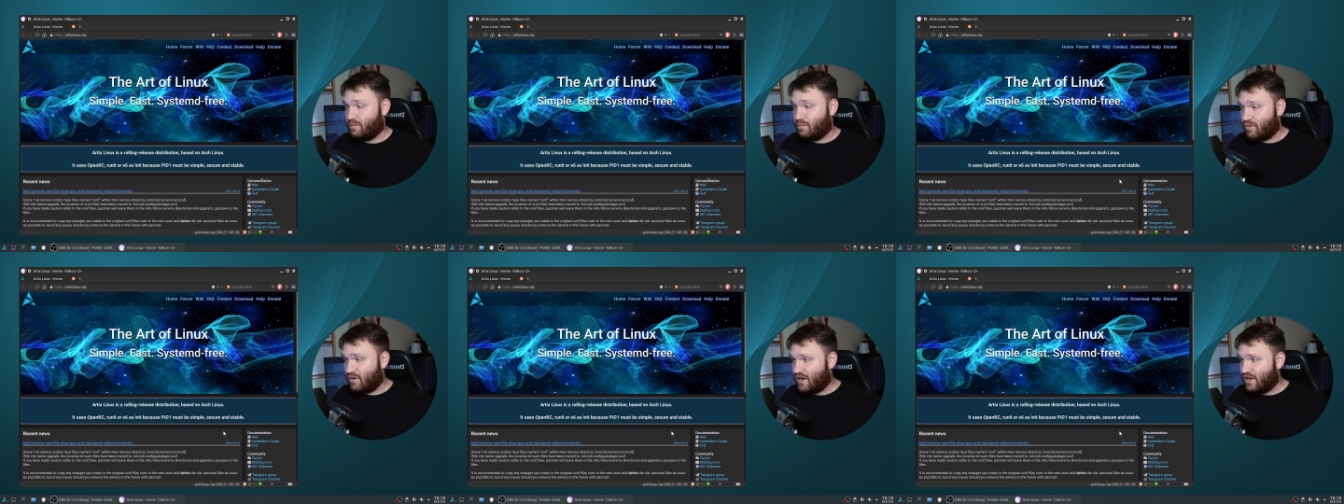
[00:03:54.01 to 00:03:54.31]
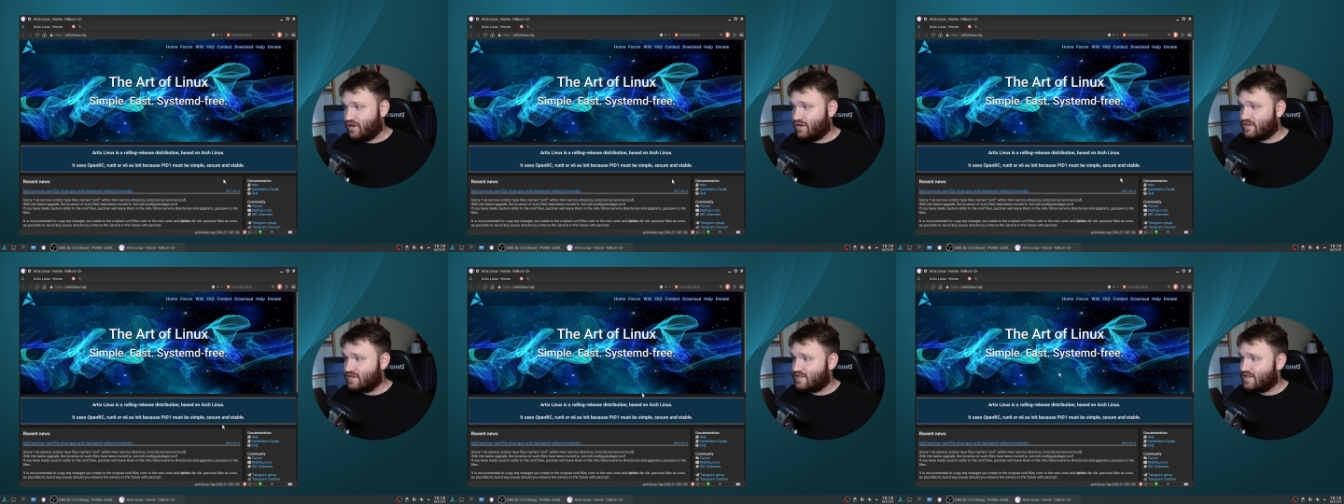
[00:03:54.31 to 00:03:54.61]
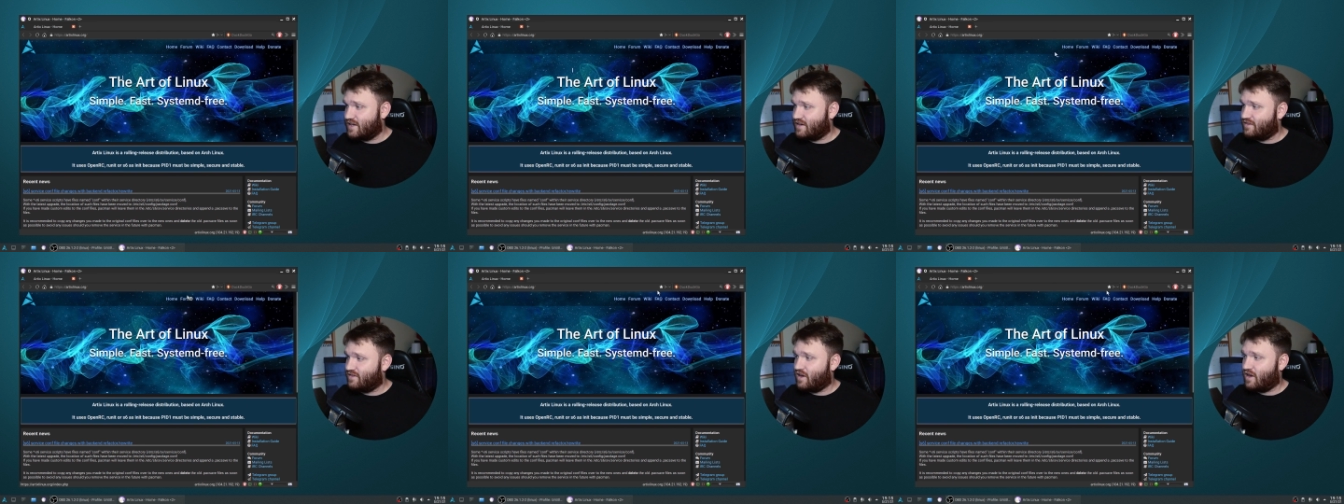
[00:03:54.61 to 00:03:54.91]
a pretty good
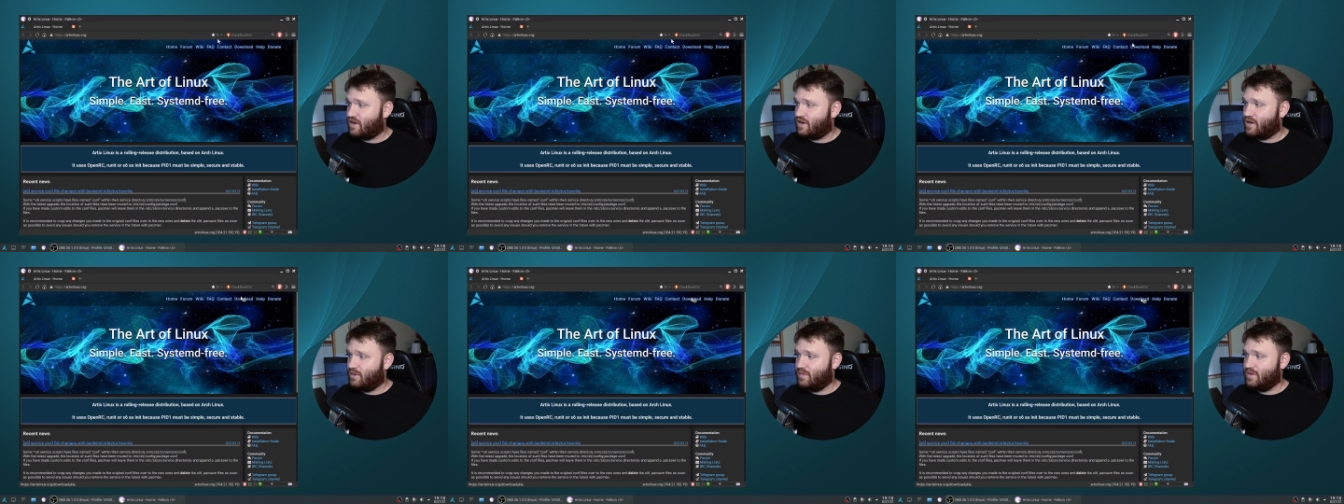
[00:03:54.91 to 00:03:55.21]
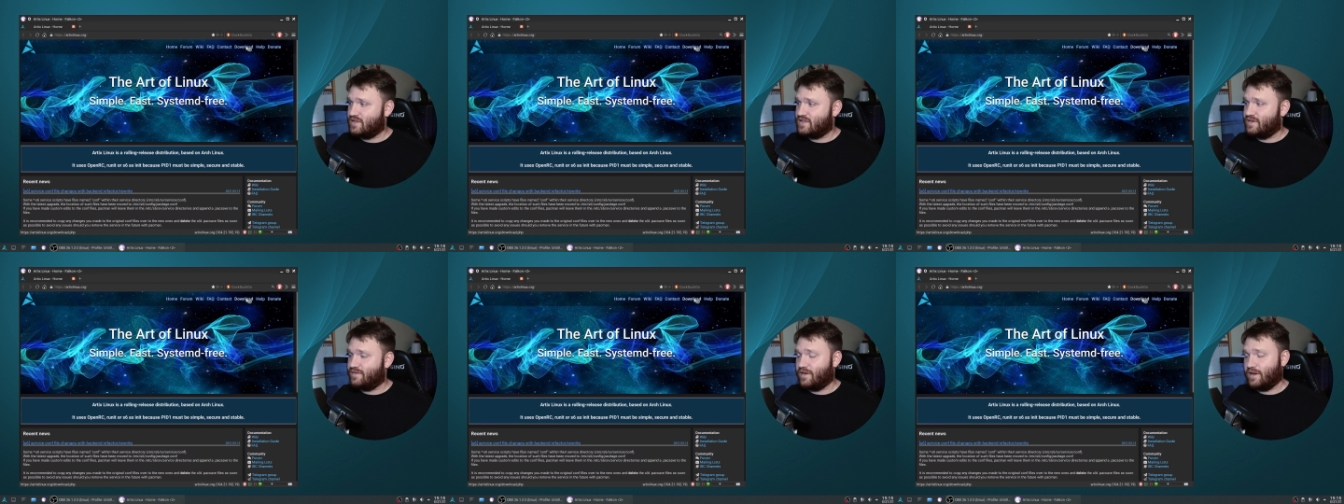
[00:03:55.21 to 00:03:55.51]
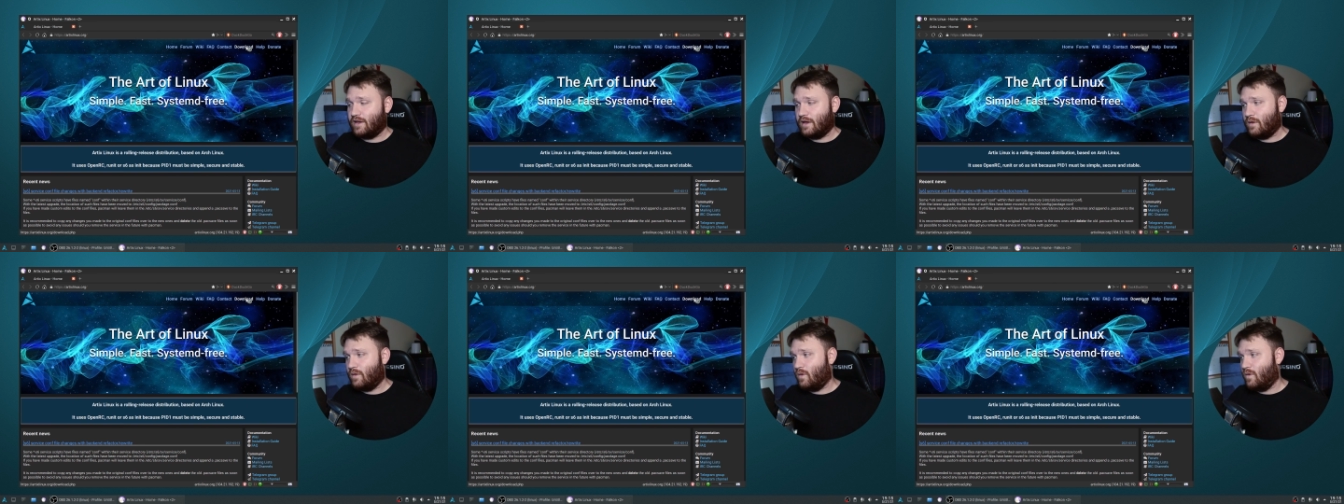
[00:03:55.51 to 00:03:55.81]
set of documents. If
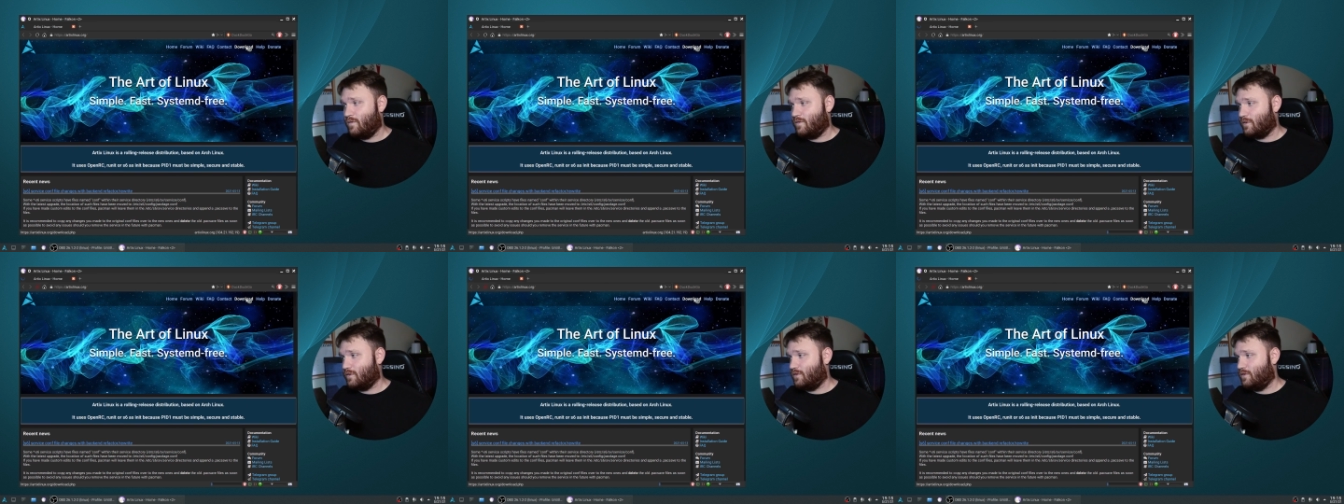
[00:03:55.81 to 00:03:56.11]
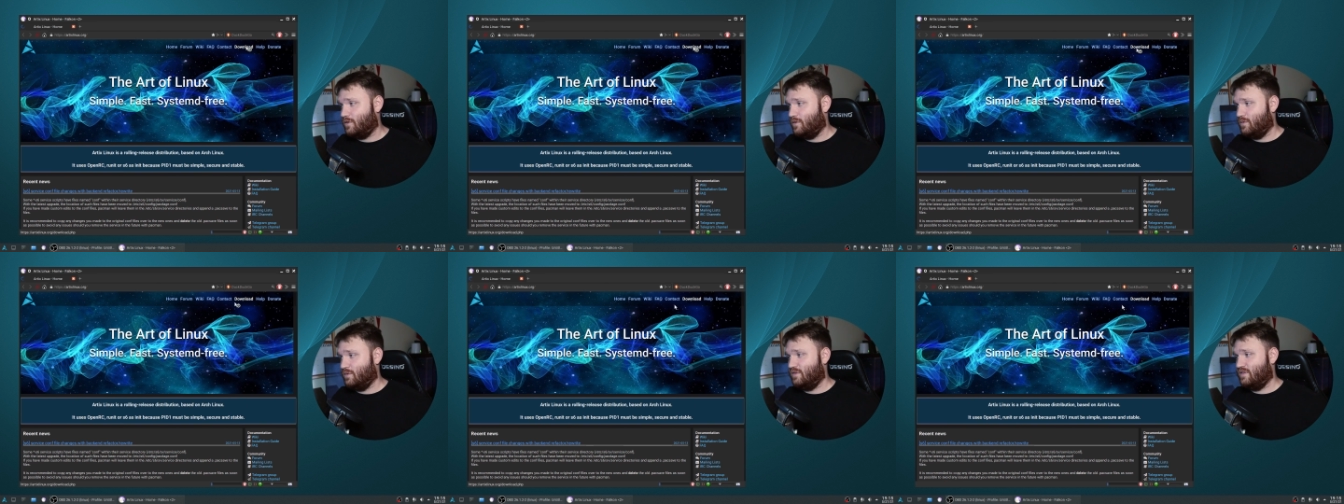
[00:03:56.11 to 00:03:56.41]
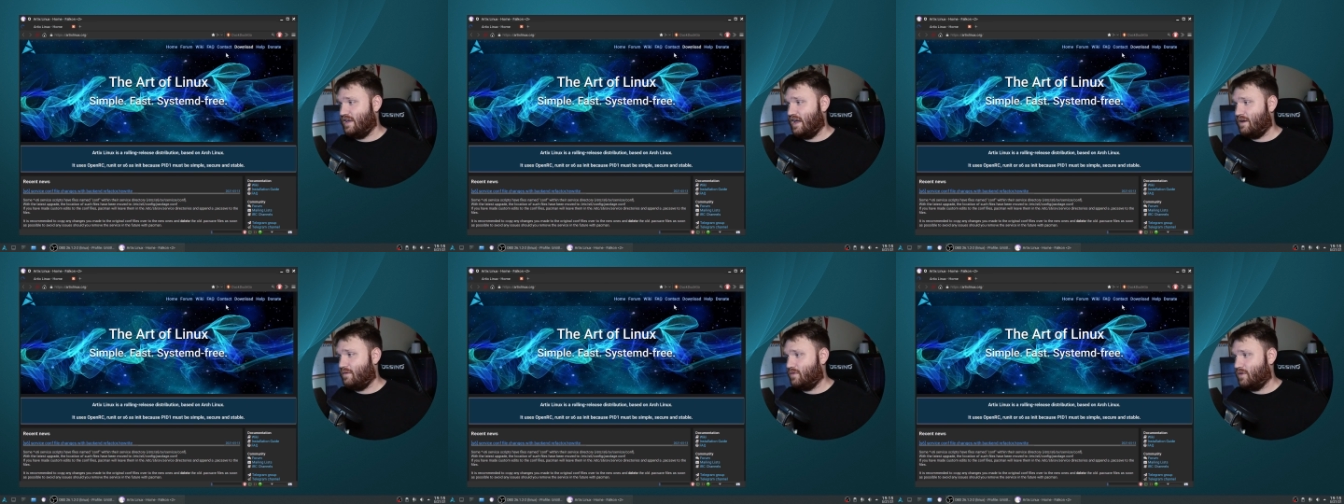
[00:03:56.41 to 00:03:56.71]
I go over to
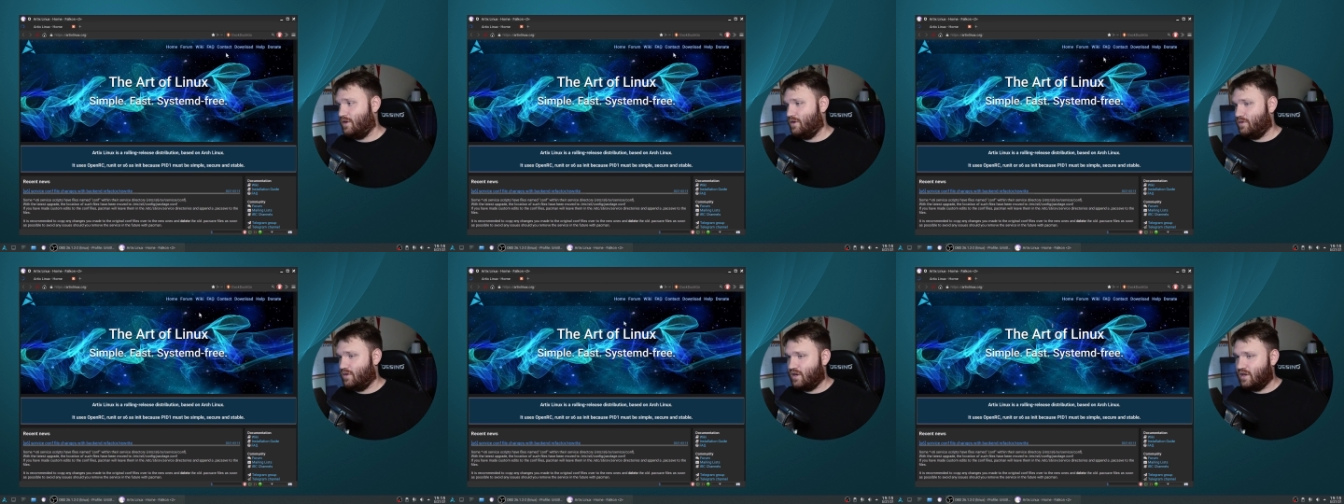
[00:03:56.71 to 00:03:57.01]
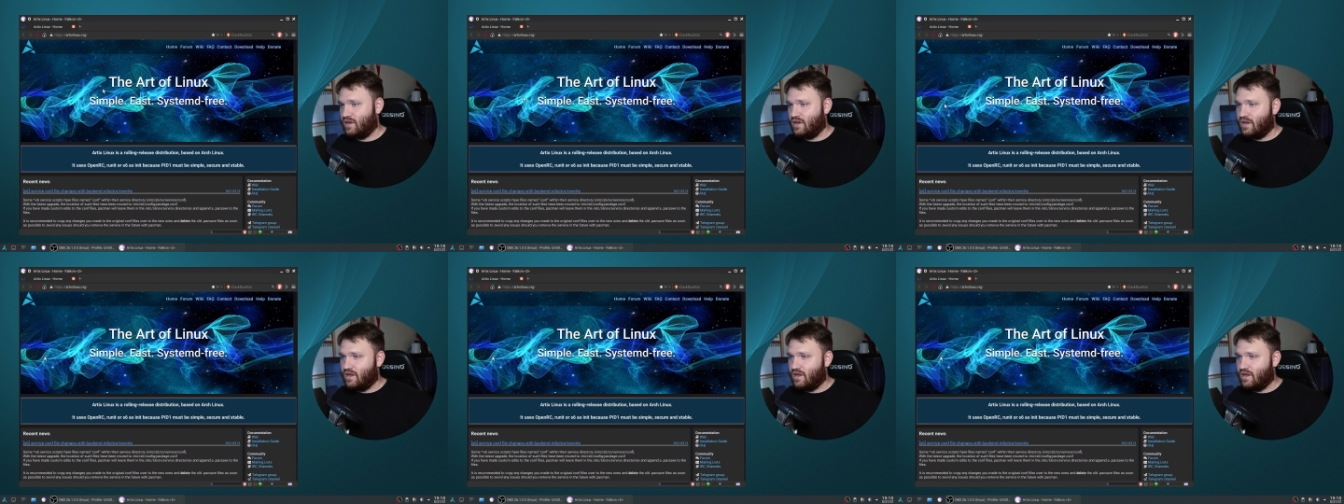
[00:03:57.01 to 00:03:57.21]
download,